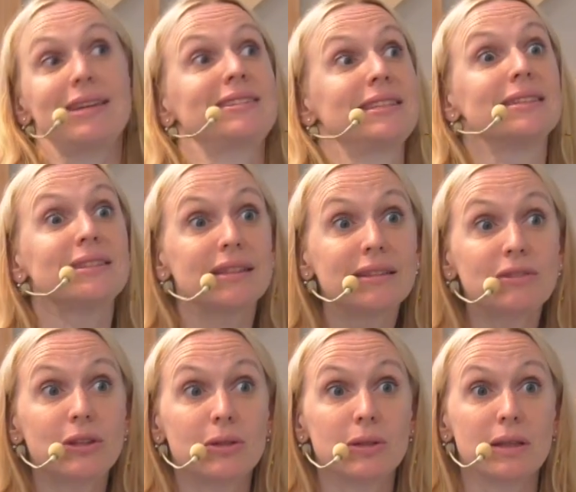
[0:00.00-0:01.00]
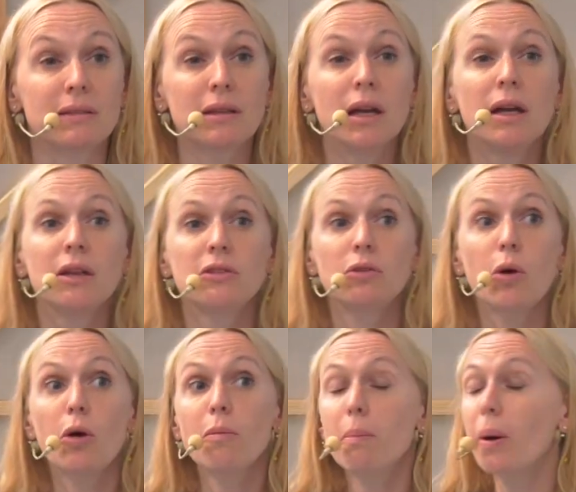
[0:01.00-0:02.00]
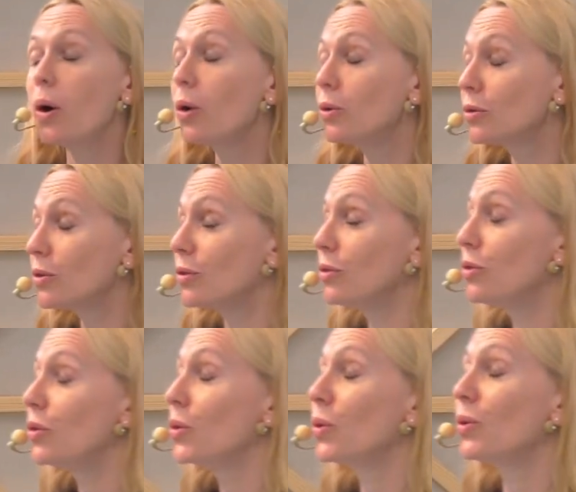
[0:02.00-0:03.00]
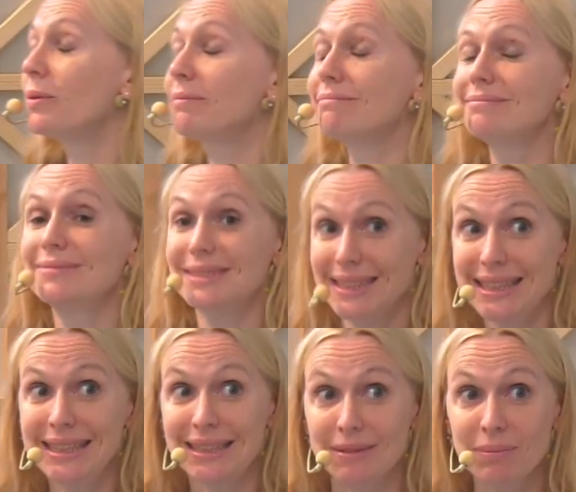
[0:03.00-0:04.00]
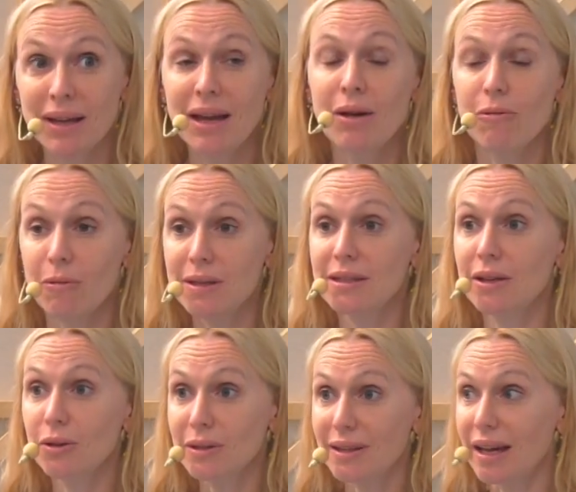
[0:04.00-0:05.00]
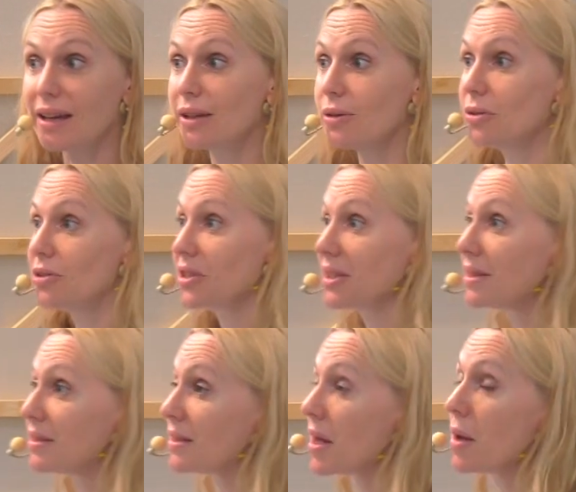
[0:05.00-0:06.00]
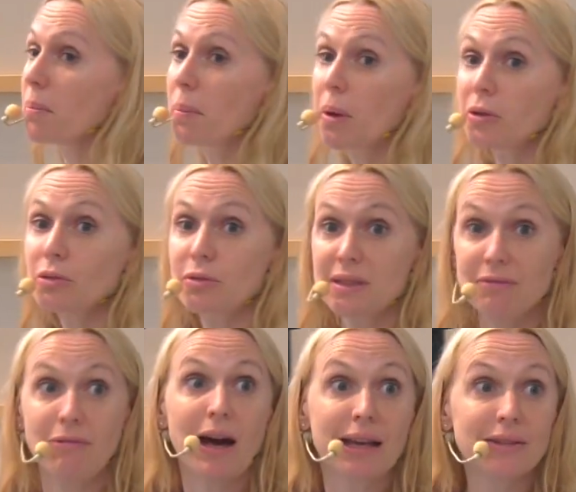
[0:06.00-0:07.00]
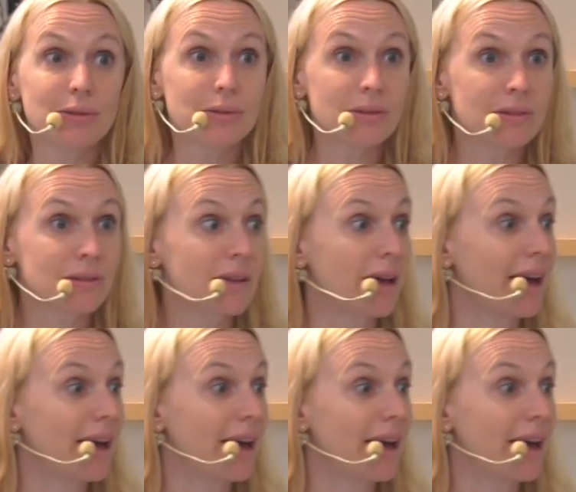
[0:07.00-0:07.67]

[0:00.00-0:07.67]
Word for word: existing theories, so a brand new team without archaeologists, but with writers,